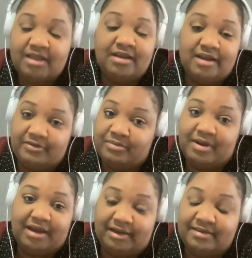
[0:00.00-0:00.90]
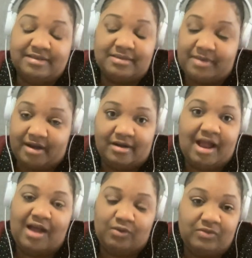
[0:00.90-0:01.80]
Never mind, it doesn't matter.
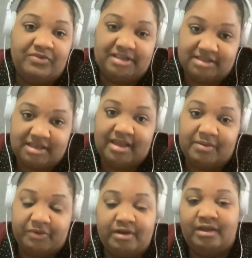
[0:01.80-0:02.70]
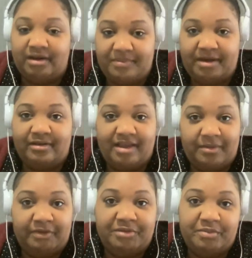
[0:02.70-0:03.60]
I will fix the camera and get a better
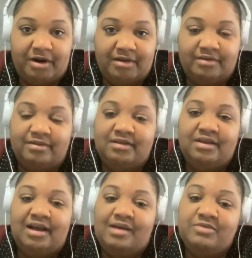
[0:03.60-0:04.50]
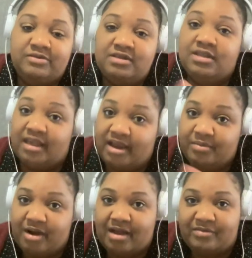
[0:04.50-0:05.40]
camera tomorrow. I'm using the
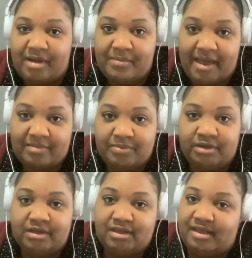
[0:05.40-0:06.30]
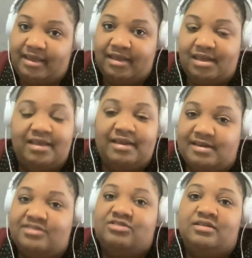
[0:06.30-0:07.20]
camera out of my MacBook, and it
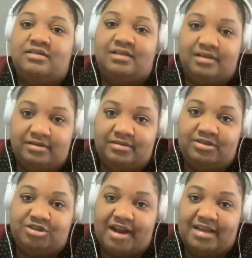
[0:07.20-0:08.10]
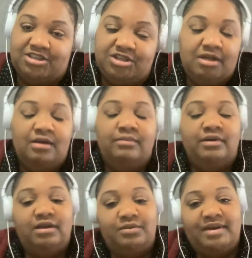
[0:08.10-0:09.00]
is literally trash. But
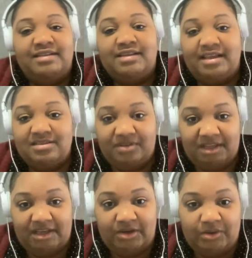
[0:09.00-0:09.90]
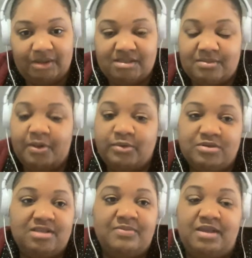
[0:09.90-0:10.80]
anyway, today's video is supposed
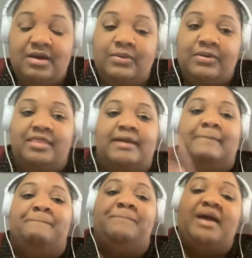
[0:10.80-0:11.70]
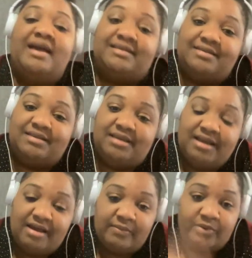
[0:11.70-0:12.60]
to be on the best
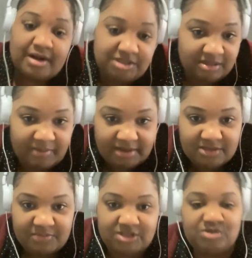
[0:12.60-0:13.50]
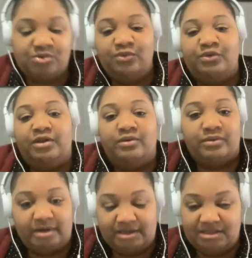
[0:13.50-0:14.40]
project management tool for your
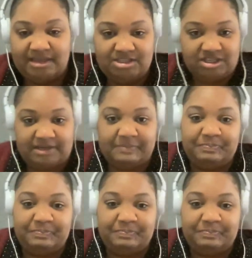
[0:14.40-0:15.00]
organization.